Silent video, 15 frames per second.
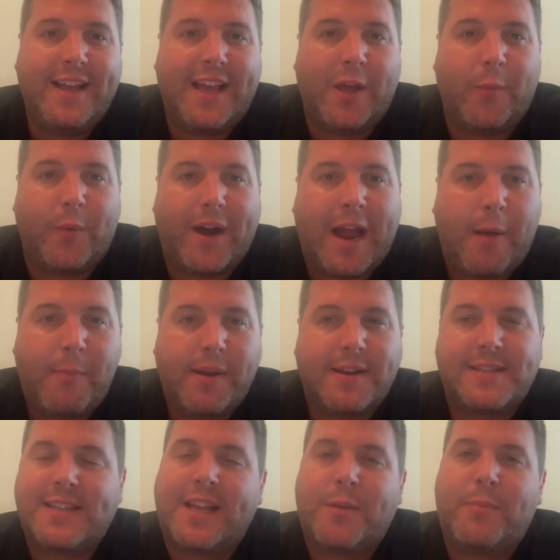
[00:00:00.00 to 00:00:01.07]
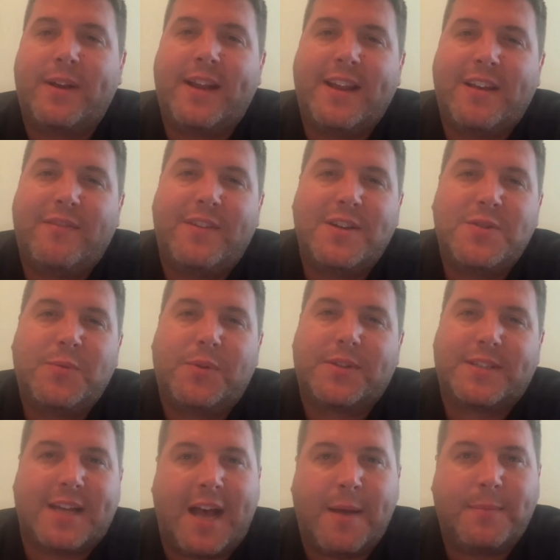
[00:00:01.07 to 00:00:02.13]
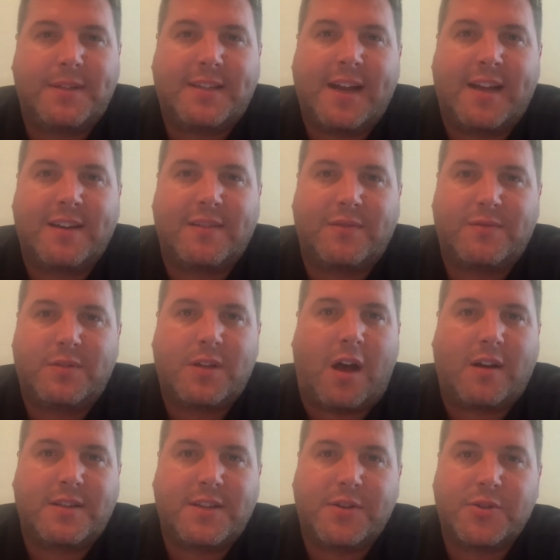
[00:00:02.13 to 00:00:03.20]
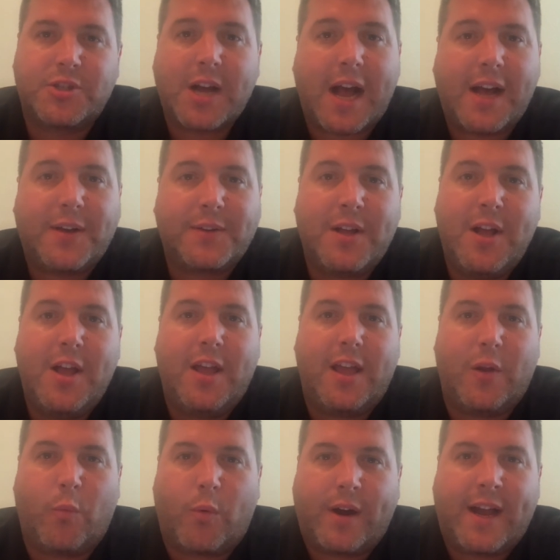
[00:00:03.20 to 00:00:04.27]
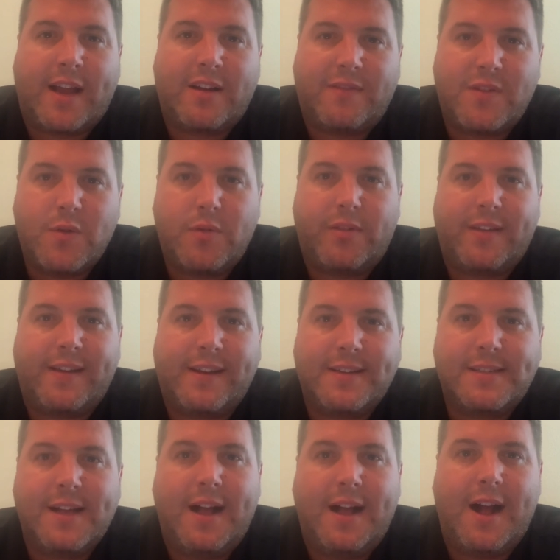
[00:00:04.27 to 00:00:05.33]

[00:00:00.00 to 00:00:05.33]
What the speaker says: and we're happy to set up an individual time to kind of talk to your child and work out a few things.